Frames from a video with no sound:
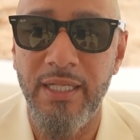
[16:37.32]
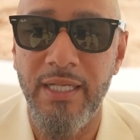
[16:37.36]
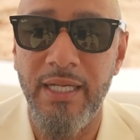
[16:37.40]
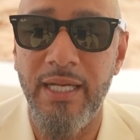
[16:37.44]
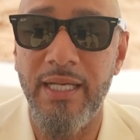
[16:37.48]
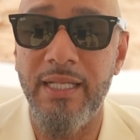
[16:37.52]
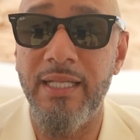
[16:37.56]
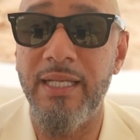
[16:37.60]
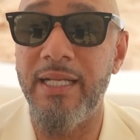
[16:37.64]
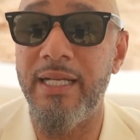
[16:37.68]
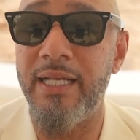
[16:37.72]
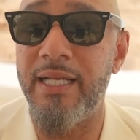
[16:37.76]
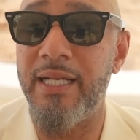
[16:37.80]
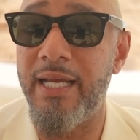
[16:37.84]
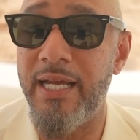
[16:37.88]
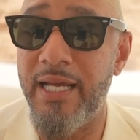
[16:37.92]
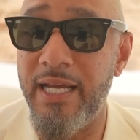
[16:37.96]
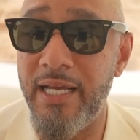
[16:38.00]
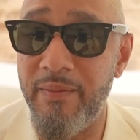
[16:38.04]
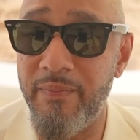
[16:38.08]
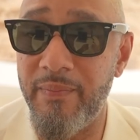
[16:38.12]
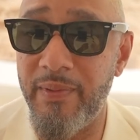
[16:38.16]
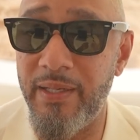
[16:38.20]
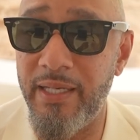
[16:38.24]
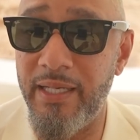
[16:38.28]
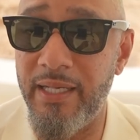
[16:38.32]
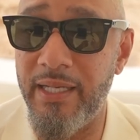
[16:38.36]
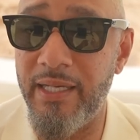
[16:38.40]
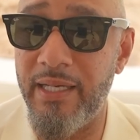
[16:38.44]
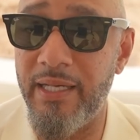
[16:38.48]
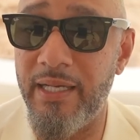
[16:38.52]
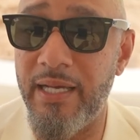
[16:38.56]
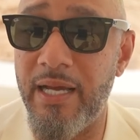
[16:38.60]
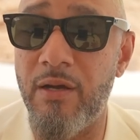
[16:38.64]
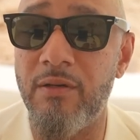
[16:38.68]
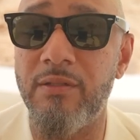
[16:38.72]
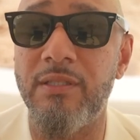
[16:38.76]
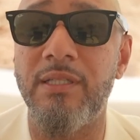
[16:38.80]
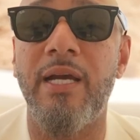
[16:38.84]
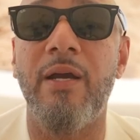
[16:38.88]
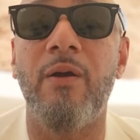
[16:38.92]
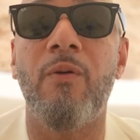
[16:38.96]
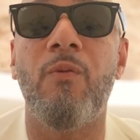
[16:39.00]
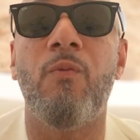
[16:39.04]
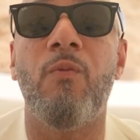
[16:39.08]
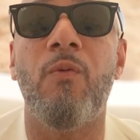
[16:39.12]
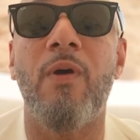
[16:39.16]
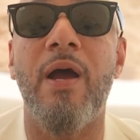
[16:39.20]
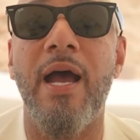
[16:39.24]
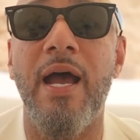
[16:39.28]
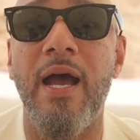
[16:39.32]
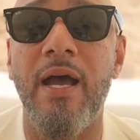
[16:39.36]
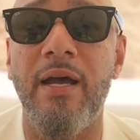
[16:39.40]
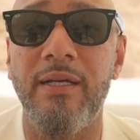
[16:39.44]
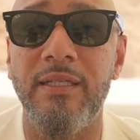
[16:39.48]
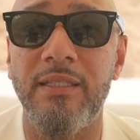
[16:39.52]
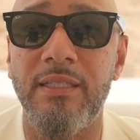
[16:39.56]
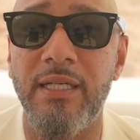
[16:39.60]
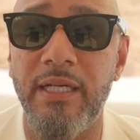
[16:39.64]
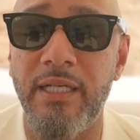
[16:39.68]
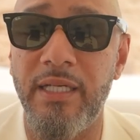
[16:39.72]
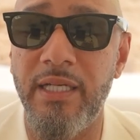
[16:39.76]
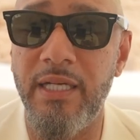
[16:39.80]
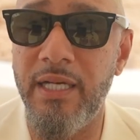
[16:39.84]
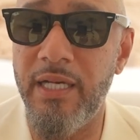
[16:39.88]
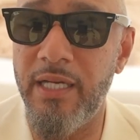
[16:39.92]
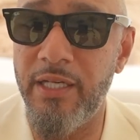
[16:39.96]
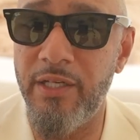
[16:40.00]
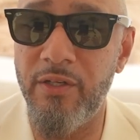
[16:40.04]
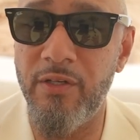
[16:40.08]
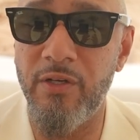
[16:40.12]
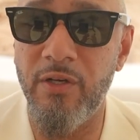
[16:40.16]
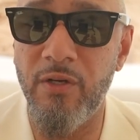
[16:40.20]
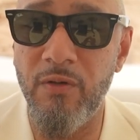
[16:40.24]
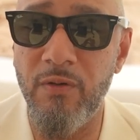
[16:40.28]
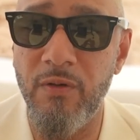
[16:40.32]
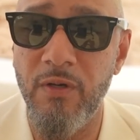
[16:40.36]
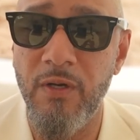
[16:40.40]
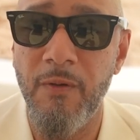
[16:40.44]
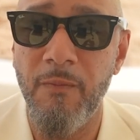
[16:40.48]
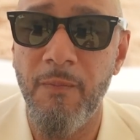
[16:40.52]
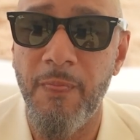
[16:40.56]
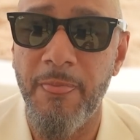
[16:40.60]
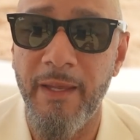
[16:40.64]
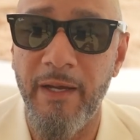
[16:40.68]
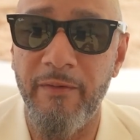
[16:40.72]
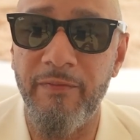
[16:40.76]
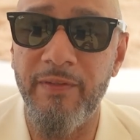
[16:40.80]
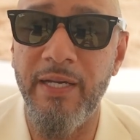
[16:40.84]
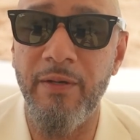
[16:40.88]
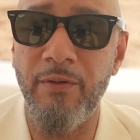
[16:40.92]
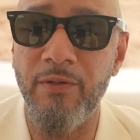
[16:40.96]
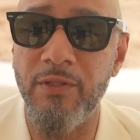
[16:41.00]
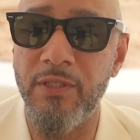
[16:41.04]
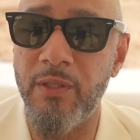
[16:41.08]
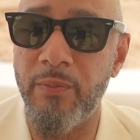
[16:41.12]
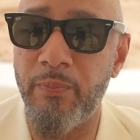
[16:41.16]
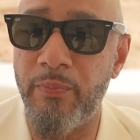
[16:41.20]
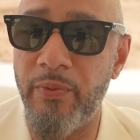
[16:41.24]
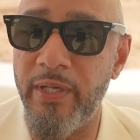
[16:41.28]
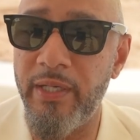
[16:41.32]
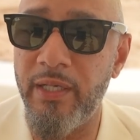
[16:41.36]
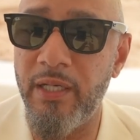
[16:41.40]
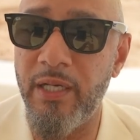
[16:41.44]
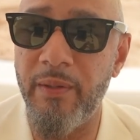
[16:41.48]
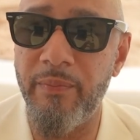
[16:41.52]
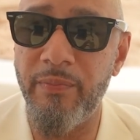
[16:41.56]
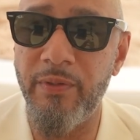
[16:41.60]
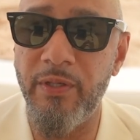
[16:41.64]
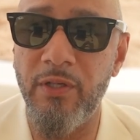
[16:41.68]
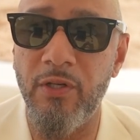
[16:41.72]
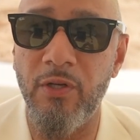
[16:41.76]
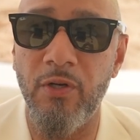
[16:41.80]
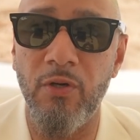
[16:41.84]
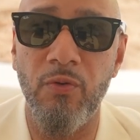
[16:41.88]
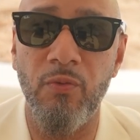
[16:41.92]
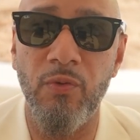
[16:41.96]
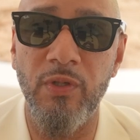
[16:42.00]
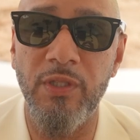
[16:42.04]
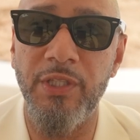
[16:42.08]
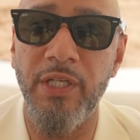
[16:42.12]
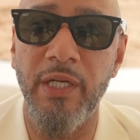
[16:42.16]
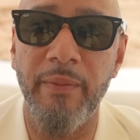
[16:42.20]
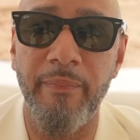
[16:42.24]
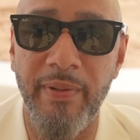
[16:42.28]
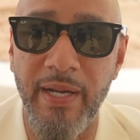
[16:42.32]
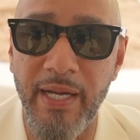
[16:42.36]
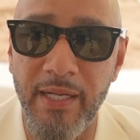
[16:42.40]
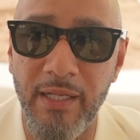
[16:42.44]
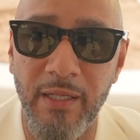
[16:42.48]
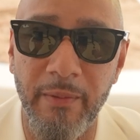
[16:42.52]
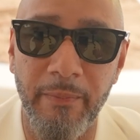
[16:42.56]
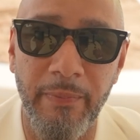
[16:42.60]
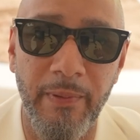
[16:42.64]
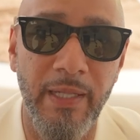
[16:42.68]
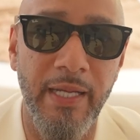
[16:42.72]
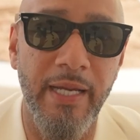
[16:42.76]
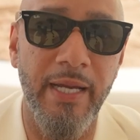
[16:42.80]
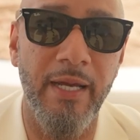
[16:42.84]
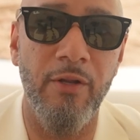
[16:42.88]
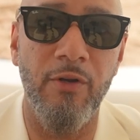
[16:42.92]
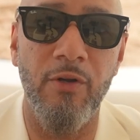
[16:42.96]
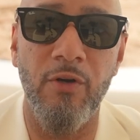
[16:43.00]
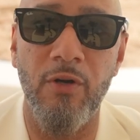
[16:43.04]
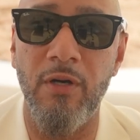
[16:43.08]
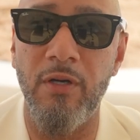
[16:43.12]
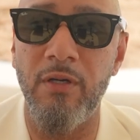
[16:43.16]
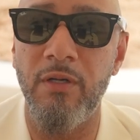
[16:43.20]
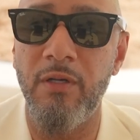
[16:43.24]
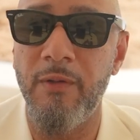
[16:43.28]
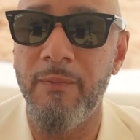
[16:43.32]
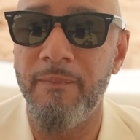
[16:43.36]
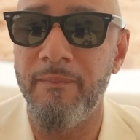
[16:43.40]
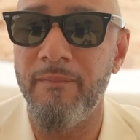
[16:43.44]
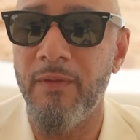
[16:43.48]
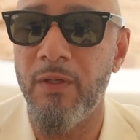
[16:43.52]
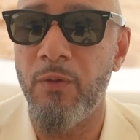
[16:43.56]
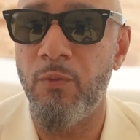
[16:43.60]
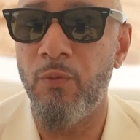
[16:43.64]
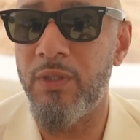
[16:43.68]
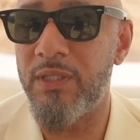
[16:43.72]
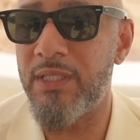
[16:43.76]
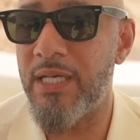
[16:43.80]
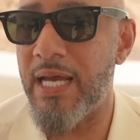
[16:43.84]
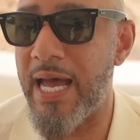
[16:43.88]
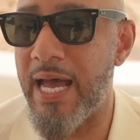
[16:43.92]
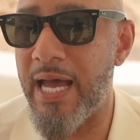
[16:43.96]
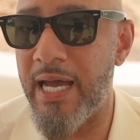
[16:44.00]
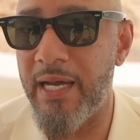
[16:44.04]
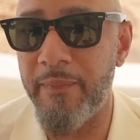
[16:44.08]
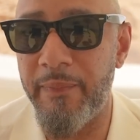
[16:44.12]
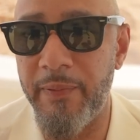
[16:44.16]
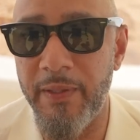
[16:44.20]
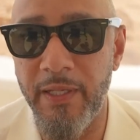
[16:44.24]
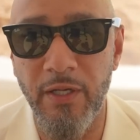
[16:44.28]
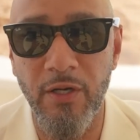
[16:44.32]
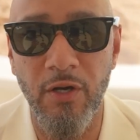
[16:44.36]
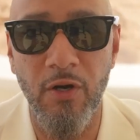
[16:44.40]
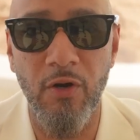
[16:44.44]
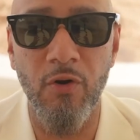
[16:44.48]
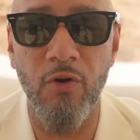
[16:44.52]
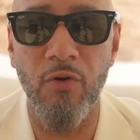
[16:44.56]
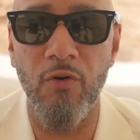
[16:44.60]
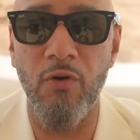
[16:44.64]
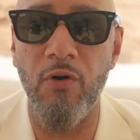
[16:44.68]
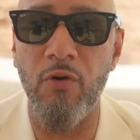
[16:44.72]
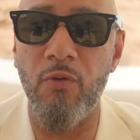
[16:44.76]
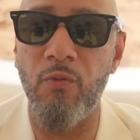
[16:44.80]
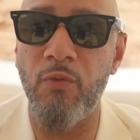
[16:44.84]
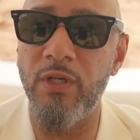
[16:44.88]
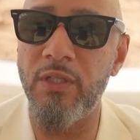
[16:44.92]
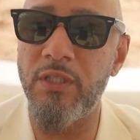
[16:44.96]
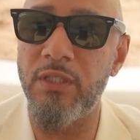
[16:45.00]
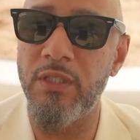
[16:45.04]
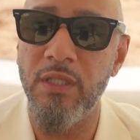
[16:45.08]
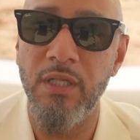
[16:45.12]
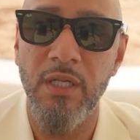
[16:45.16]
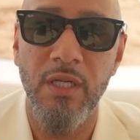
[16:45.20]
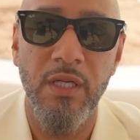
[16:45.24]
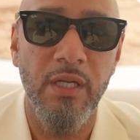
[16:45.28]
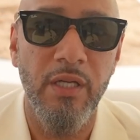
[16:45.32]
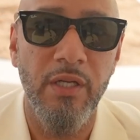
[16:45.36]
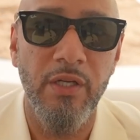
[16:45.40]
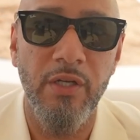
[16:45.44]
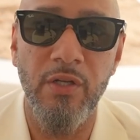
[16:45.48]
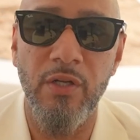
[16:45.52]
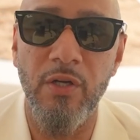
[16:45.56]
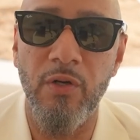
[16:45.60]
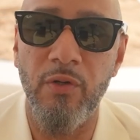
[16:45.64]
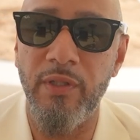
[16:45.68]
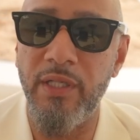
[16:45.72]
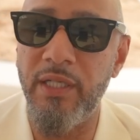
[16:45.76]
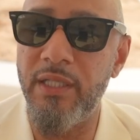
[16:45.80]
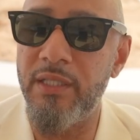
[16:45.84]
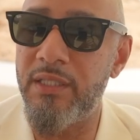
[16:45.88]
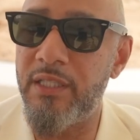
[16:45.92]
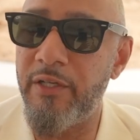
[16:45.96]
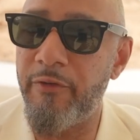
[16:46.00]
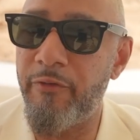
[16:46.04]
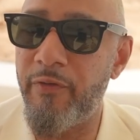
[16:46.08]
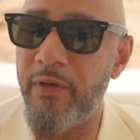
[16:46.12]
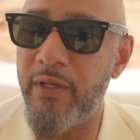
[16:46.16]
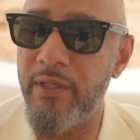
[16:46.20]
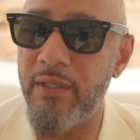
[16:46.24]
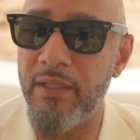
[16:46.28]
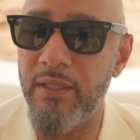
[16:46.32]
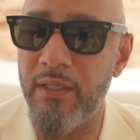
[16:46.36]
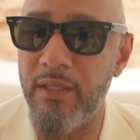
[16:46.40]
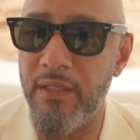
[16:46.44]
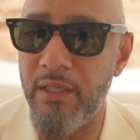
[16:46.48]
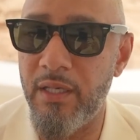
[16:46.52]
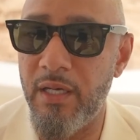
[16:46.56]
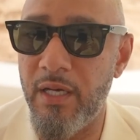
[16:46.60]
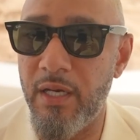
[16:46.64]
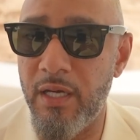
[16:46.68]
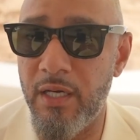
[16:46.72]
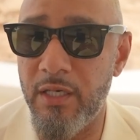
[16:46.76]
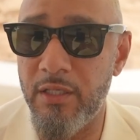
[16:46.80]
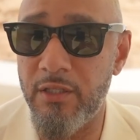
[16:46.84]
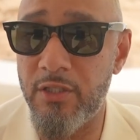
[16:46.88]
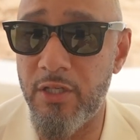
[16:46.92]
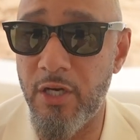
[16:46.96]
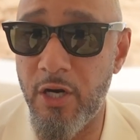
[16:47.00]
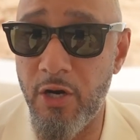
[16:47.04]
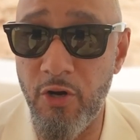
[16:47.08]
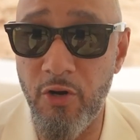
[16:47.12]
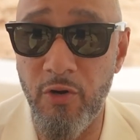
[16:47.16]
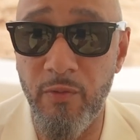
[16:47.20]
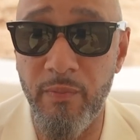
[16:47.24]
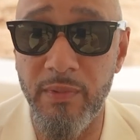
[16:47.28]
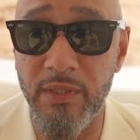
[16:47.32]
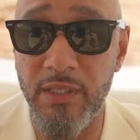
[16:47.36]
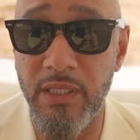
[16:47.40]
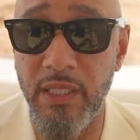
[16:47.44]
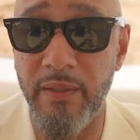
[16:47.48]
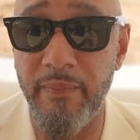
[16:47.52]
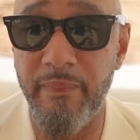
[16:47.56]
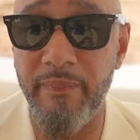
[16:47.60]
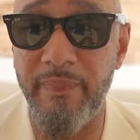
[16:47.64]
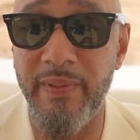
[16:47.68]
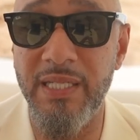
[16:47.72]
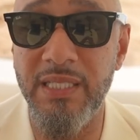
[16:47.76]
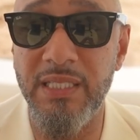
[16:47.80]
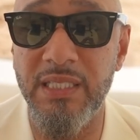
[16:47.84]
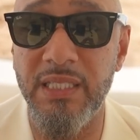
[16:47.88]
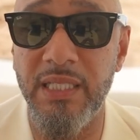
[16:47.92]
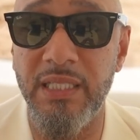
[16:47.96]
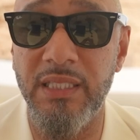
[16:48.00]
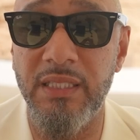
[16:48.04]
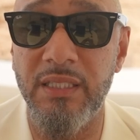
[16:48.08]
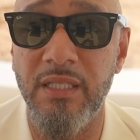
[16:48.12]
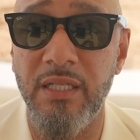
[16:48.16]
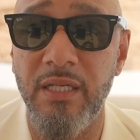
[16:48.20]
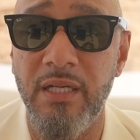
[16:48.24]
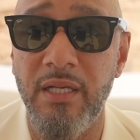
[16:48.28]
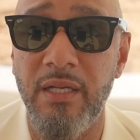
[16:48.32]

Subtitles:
And then it hit me. I was like, wow. He's like, yeah, if they was to bring up, what's your betting plan, or what's an IPO, or what's, these different terms in business,